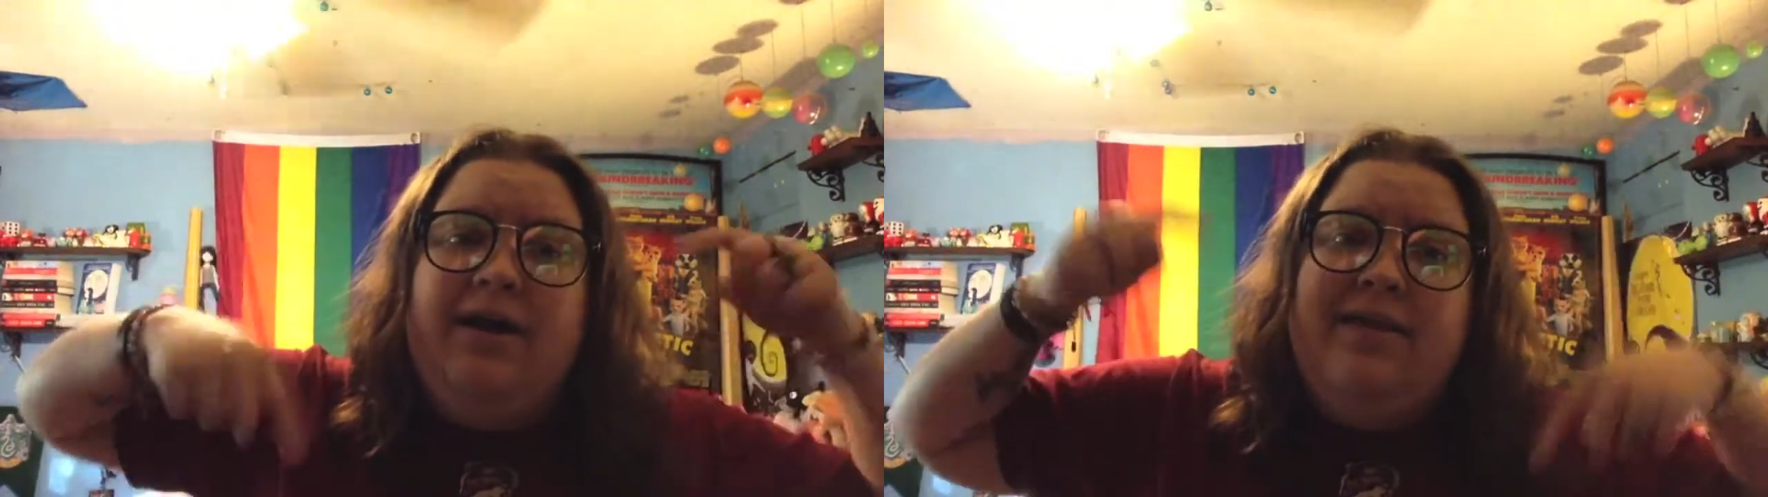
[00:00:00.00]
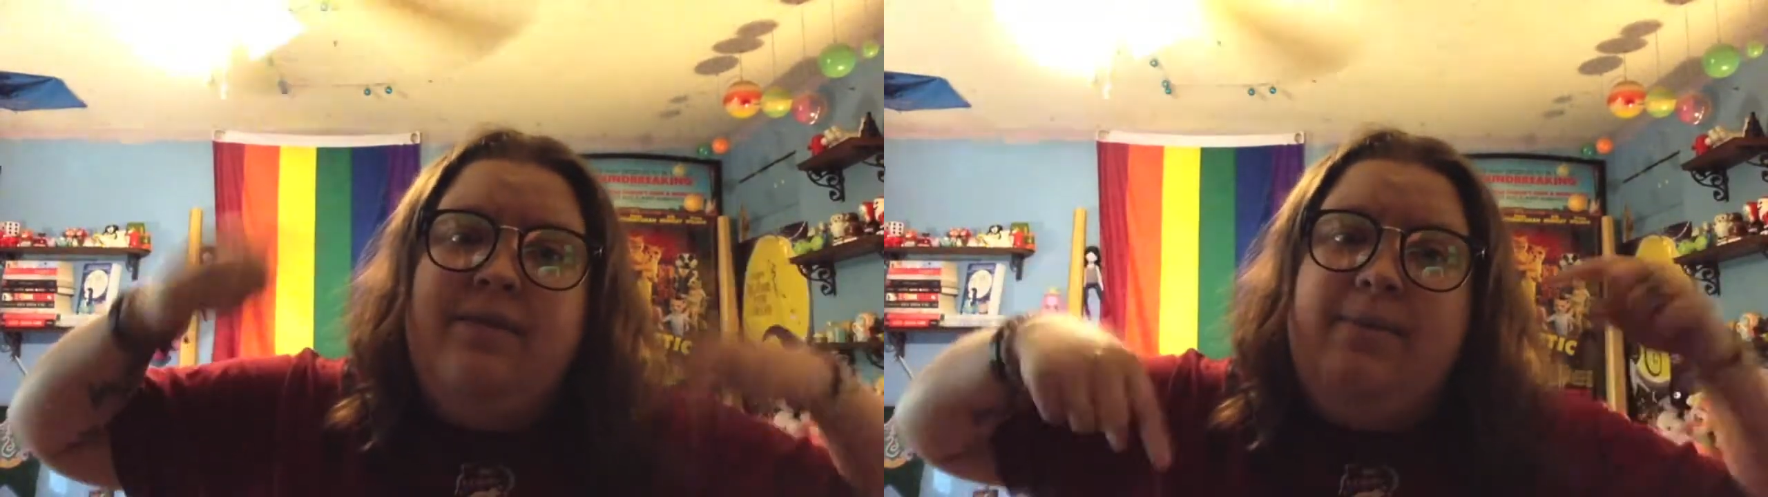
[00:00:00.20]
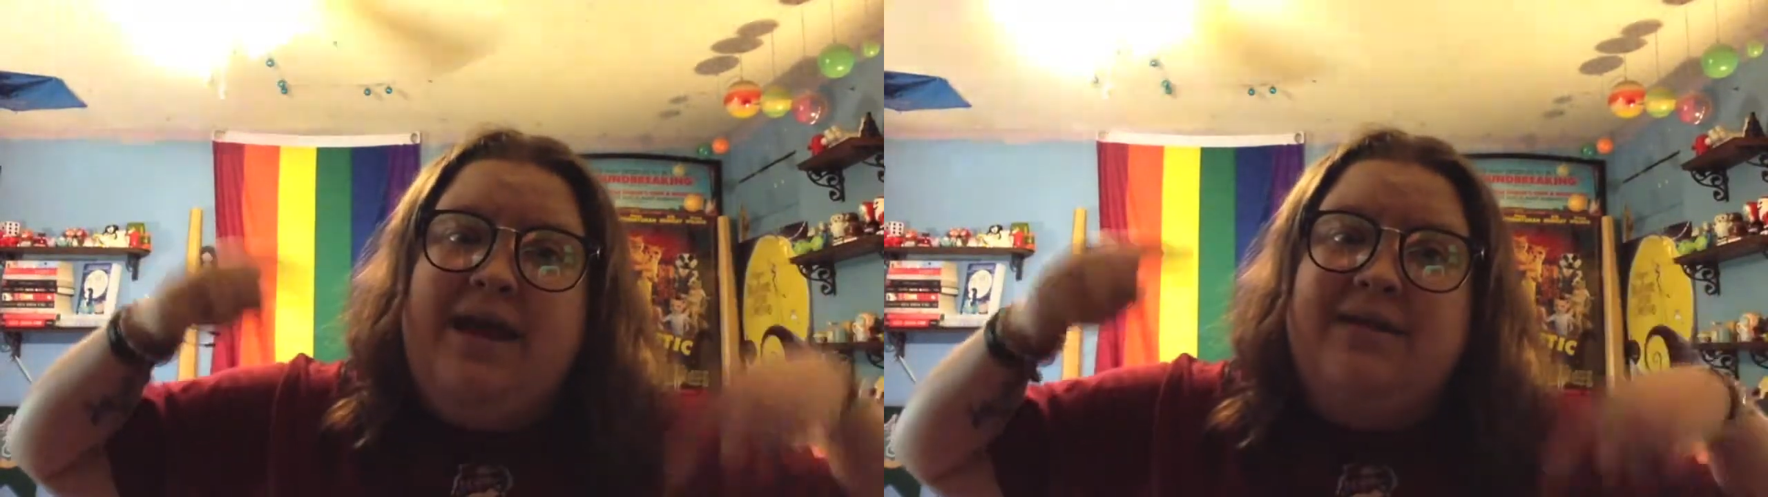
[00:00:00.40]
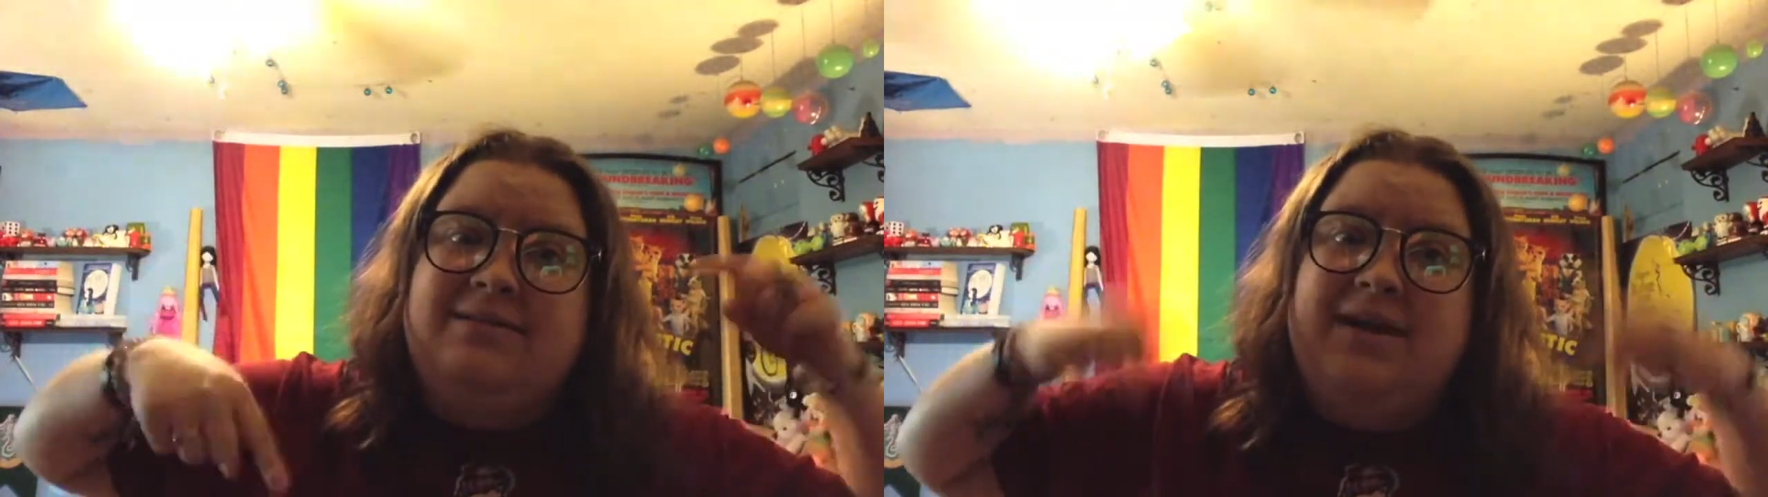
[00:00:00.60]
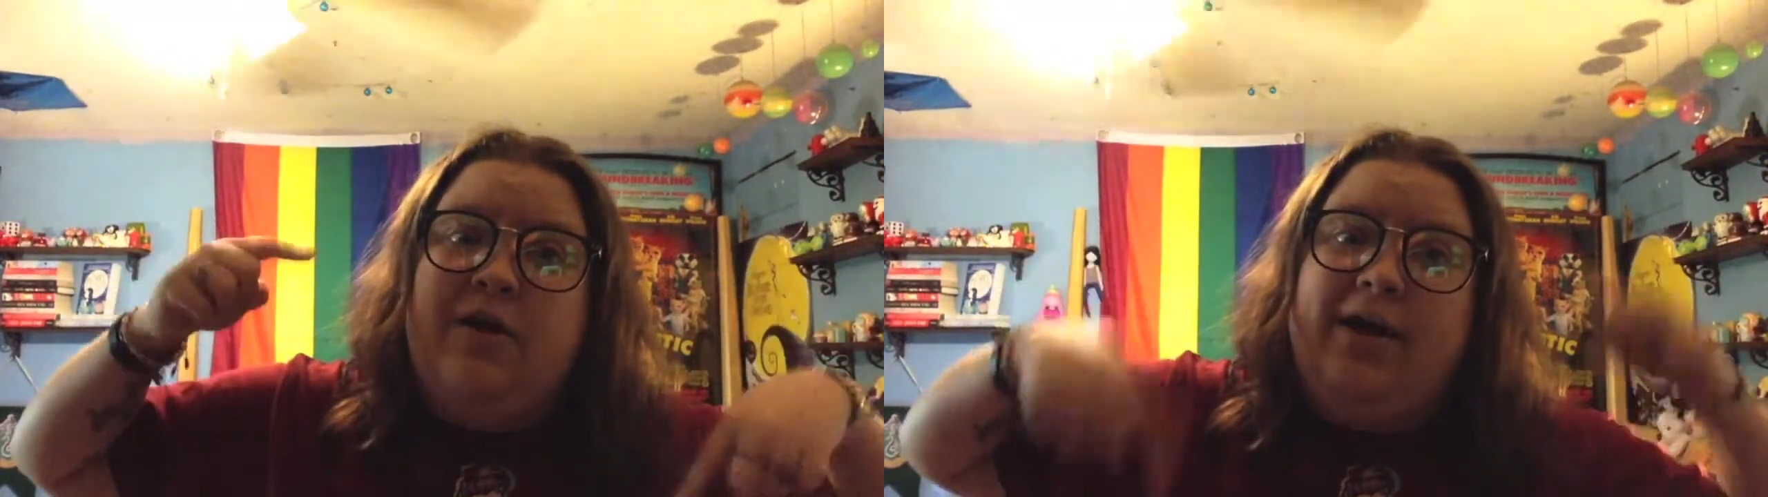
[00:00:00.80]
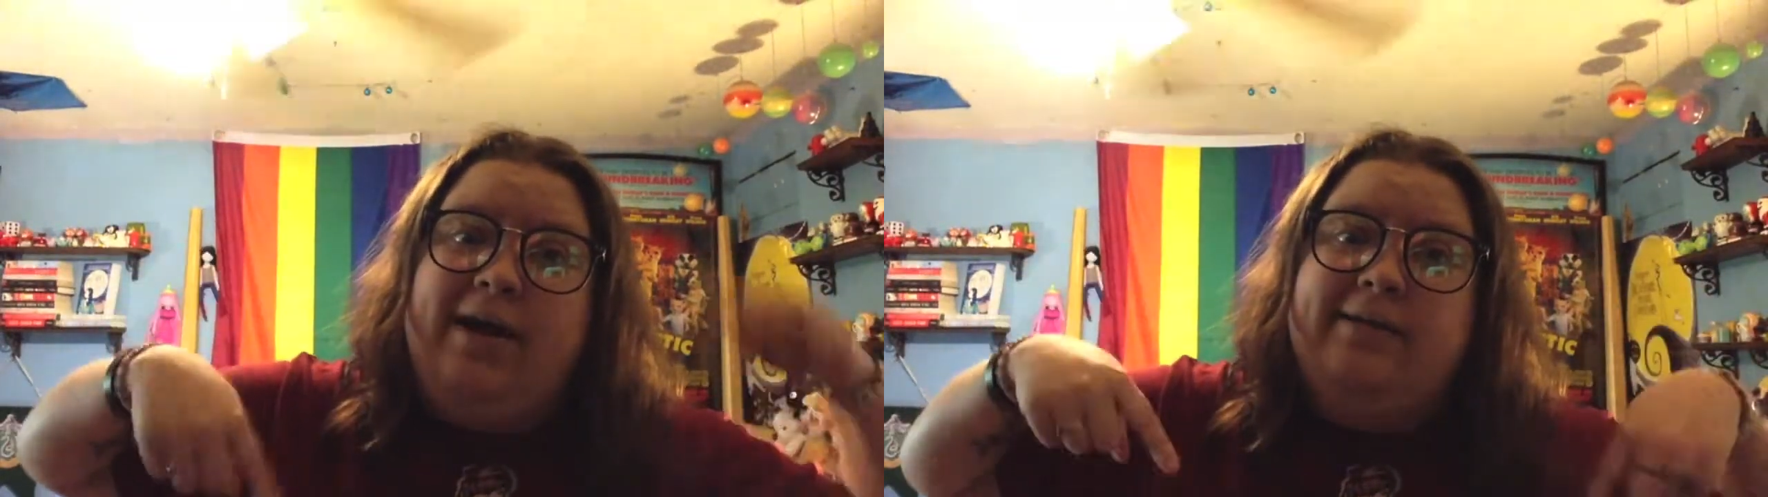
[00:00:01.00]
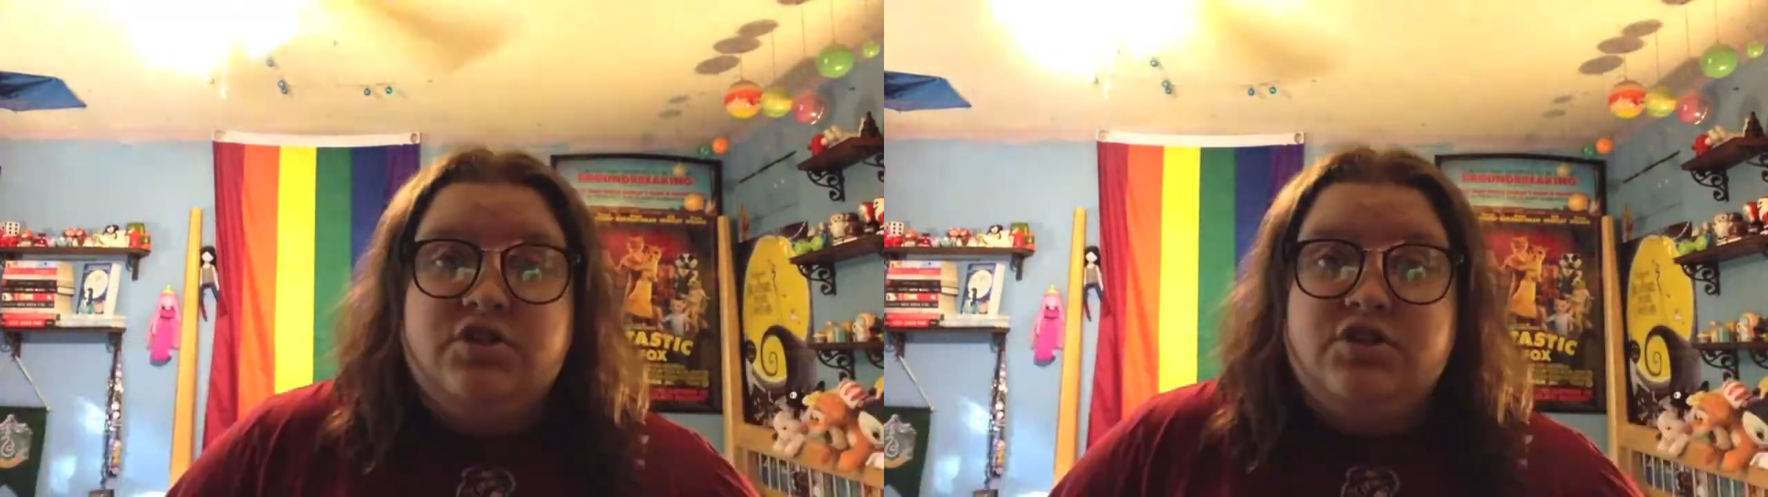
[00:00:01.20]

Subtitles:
in the pants area.